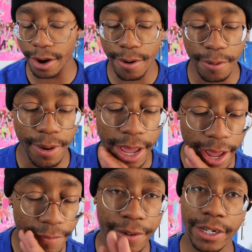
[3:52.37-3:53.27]
Oh,
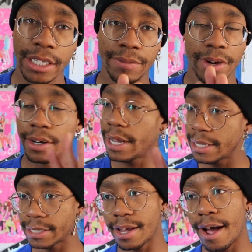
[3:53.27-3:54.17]
first of all,
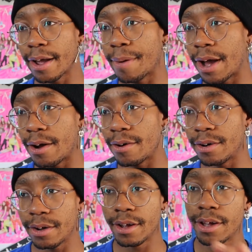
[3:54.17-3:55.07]
let's talk about,
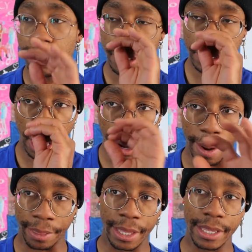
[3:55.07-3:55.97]
let's talk
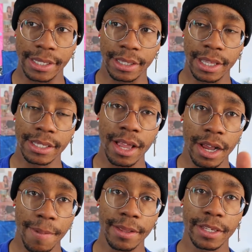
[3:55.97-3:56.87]
about this. Let's
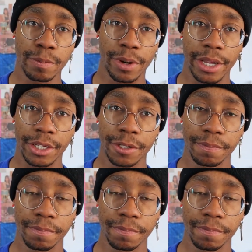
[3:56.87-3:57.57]
talk about this bridge.